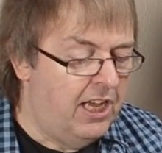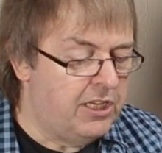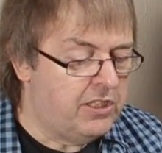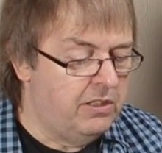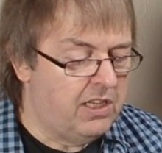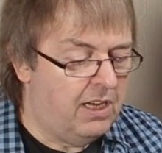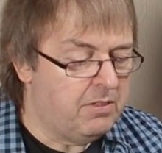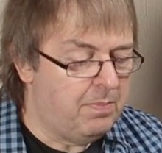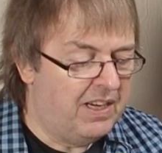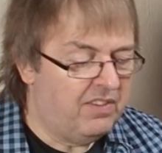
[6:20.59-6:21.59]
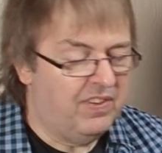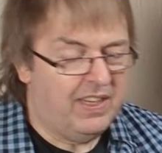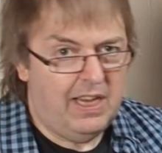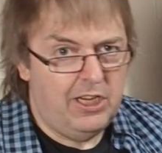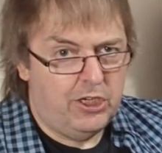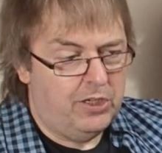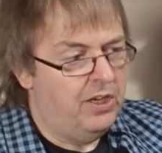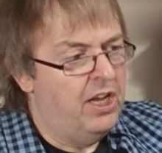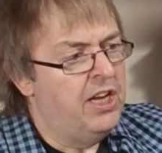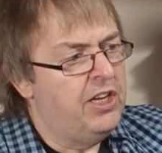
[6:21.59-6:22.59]
At 2x
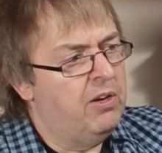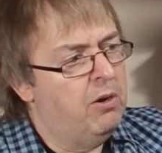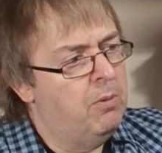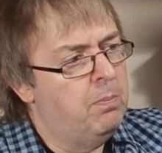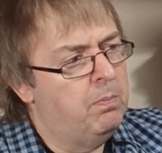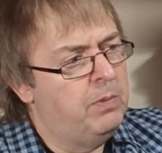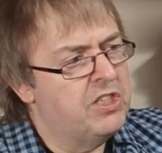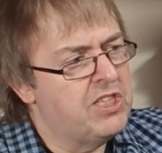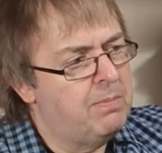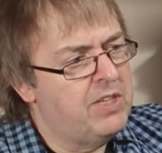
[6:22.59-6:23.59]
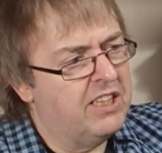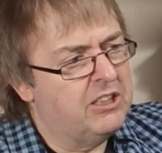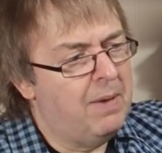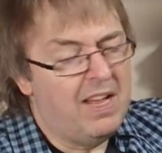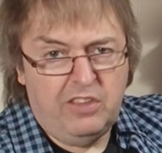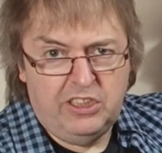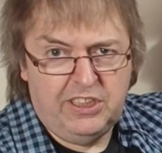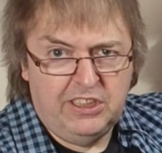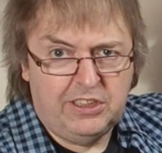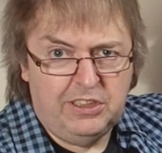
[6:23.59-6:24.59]
magnification, your subject's about this
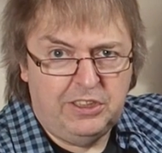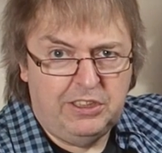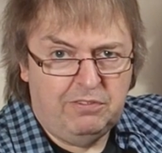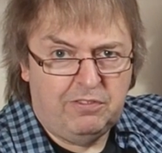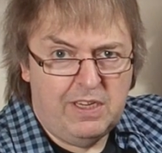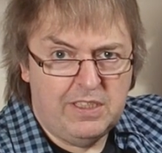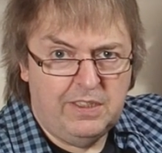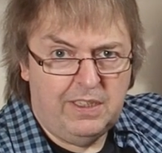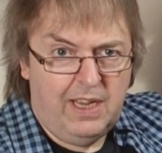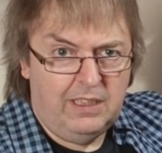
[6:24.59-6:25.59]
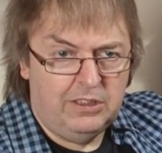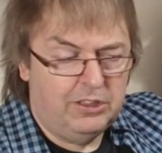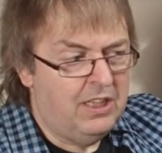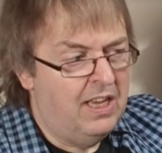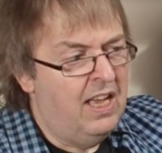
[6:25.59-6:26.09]
distance in front of the lens.